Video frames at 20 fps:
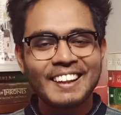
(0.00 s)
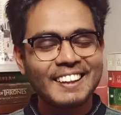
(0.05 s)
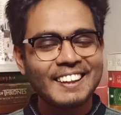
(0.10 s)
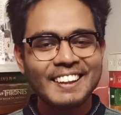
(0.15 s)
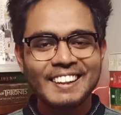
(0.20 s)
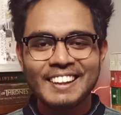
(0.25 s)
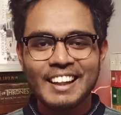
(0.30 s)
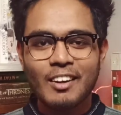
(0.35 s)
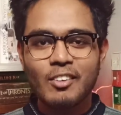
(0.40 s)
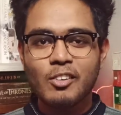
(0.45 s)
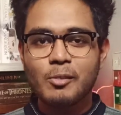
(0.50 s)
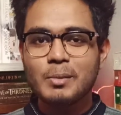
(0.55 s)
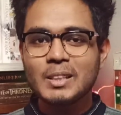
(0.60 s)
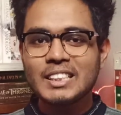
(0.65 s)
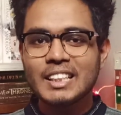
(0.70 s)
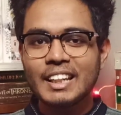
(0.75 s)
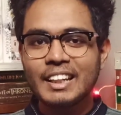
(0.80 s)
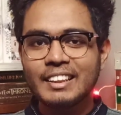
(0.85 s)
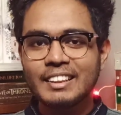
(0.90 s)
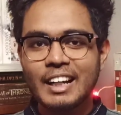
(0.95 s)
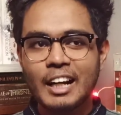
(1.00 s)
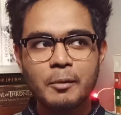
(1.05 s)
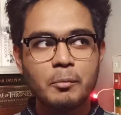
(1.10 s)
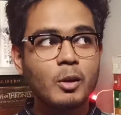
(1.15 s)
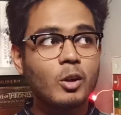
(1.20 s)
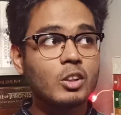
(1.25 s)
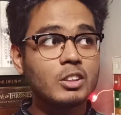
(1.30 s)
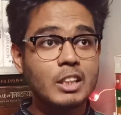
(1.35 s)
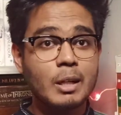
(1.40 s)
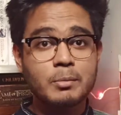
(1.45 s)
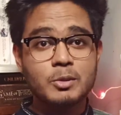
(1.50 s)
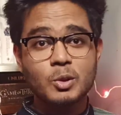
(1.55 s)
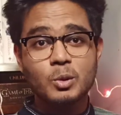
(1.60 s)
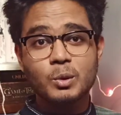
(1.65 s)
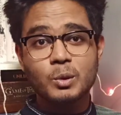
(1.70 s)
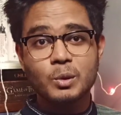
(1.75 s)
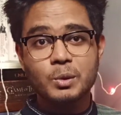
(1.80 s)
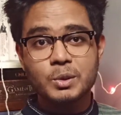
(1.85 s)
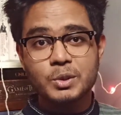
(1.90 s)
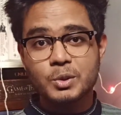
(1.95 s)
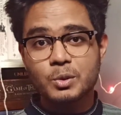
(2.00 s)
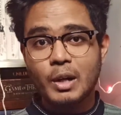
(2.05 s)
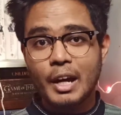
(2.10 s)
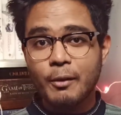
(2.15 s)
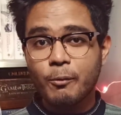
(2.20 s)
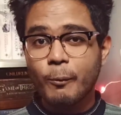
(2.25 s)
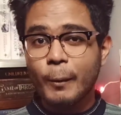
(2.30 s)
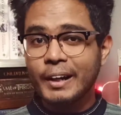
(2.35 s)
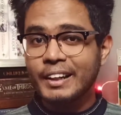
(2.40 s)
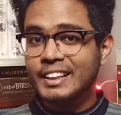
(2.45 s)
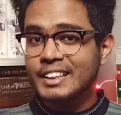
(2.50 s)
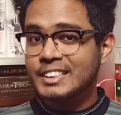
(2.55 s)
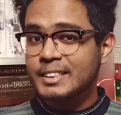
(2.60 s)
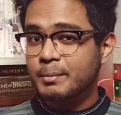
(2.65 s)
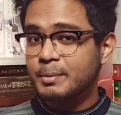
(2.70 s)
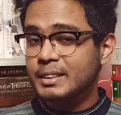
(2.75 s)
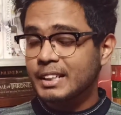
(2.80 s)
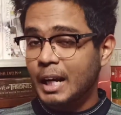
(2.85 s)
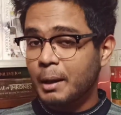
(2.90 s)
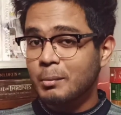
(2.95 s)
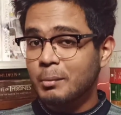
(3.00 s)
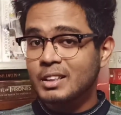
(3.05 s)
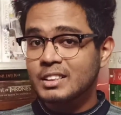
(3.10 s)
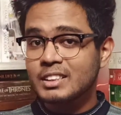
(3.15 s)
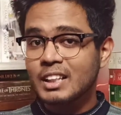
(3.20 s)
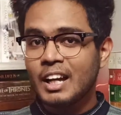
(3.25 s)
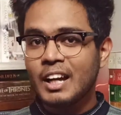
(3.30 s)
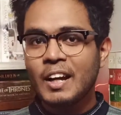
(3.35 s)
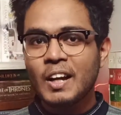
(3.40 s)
Again, I will be saying that because I'm so close to like 1k subscribers.